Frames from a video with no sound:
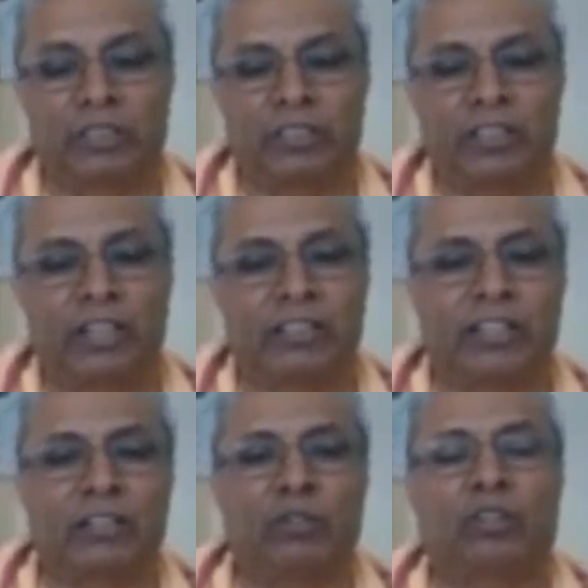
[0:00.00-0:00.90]
Here
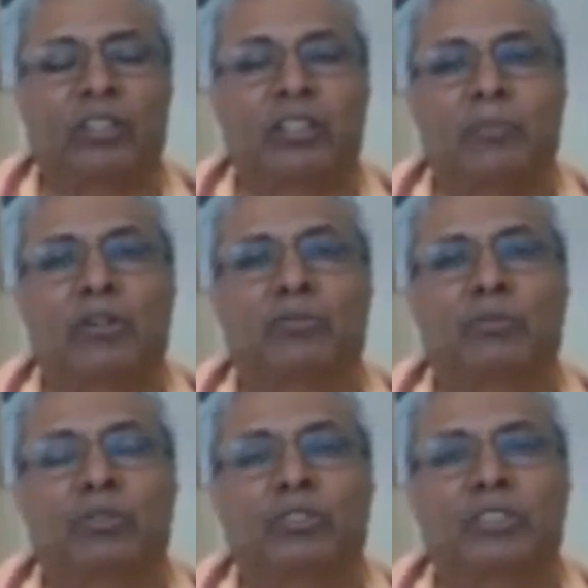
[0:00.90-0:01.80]
they are talking about
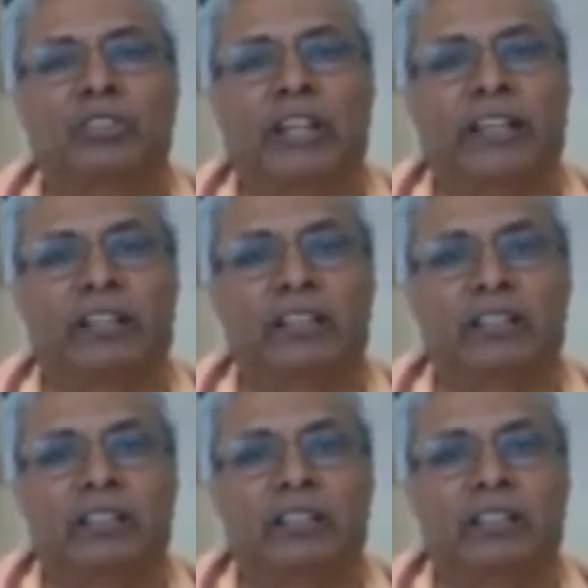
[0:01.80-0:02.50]
forces like